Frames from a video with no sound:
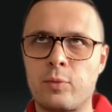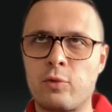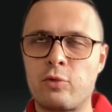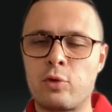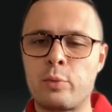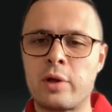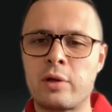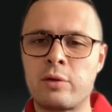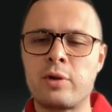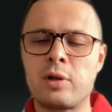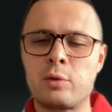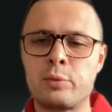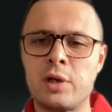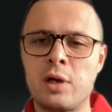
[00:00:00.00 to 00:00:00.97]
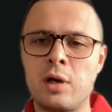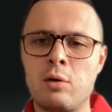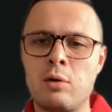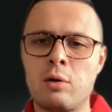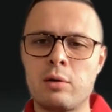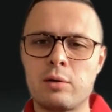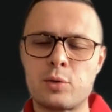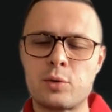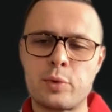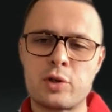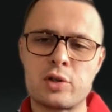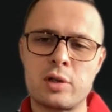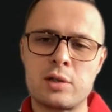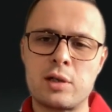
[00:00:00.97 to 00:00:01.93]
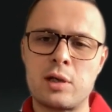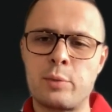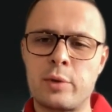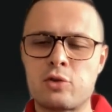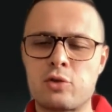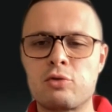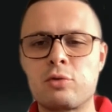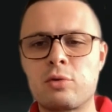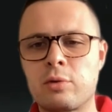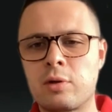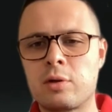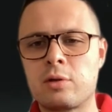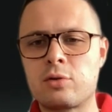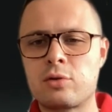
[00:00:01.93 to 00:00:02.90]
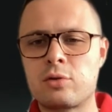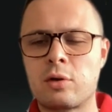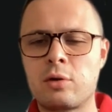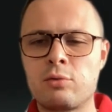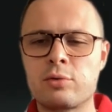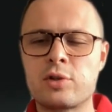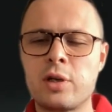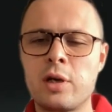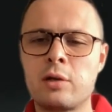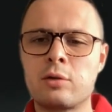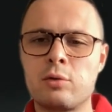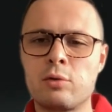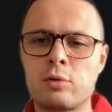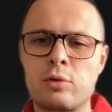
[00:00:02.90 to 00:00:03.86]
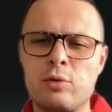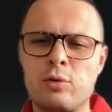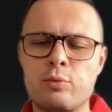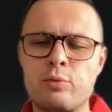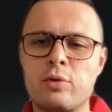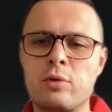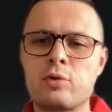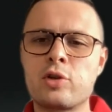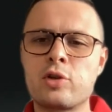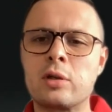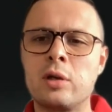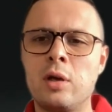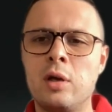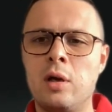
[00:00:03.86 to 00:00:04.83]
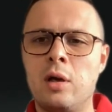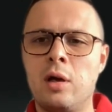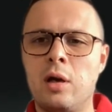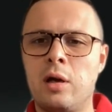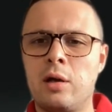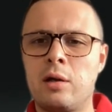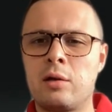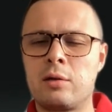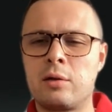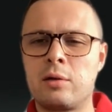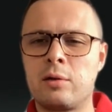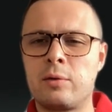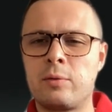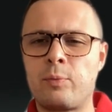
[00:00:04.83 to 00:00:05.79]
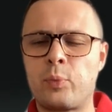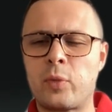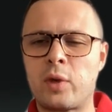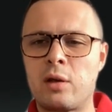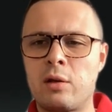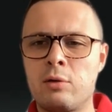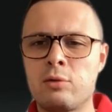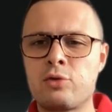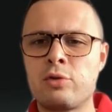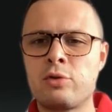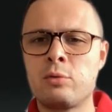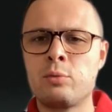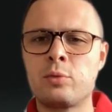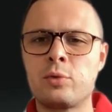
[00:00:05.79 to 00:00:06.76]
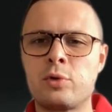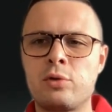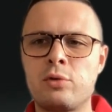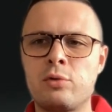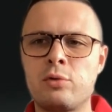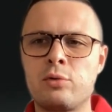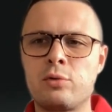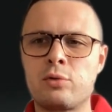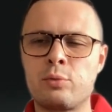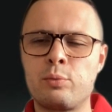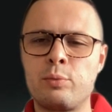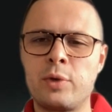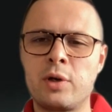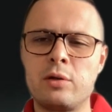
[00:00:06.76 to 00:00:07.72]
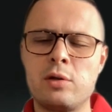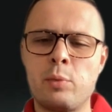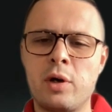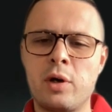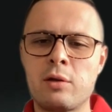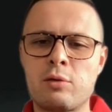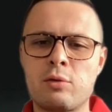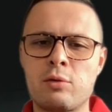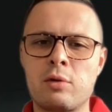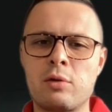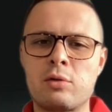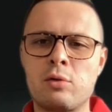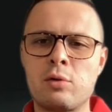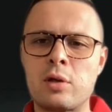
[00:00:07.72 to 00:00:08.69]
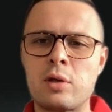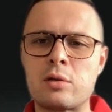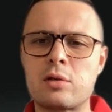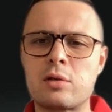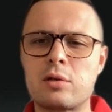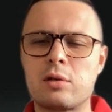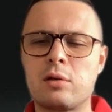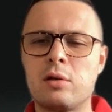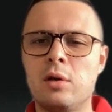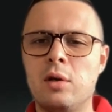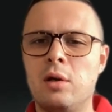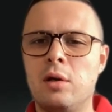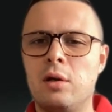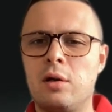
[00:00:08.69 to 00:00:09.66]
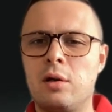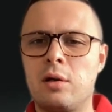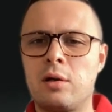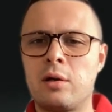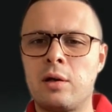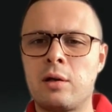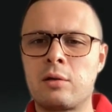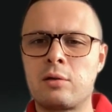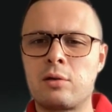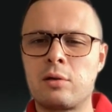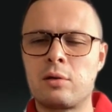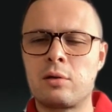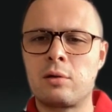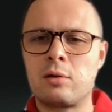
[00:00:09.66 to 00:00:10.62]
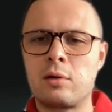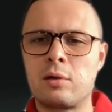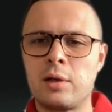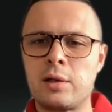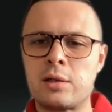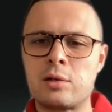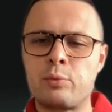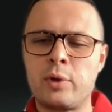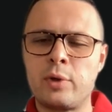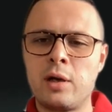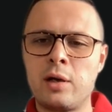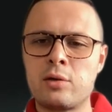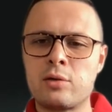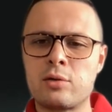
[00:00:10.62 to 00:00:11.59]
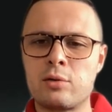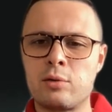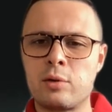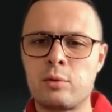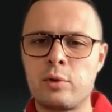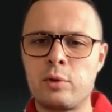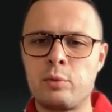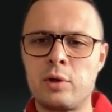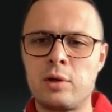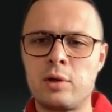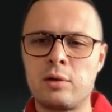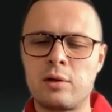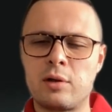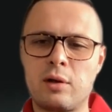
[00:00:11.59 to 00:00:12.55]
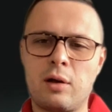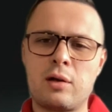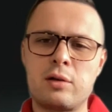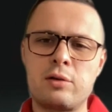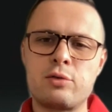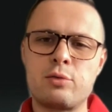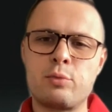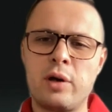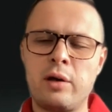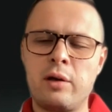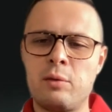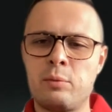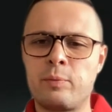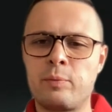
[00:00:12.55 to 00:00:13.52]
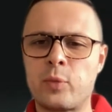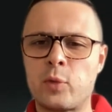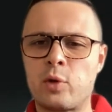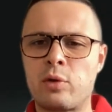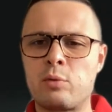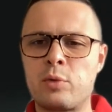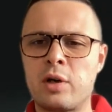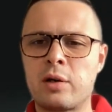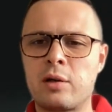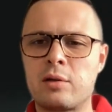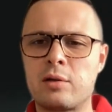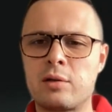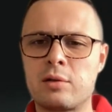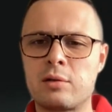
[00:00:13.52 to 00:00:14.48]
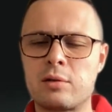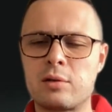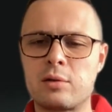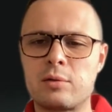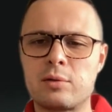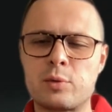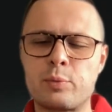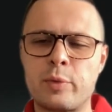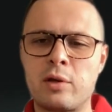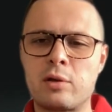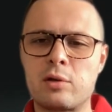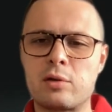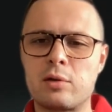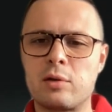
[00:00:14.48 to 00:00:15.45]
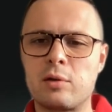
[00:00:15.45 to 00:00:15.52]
from Envelop DAO, especially as I mentioned on the current sector or current project. And in long term, due to bigger demand on the tokens, and less supply, so it will be harder to buy them on the market and spend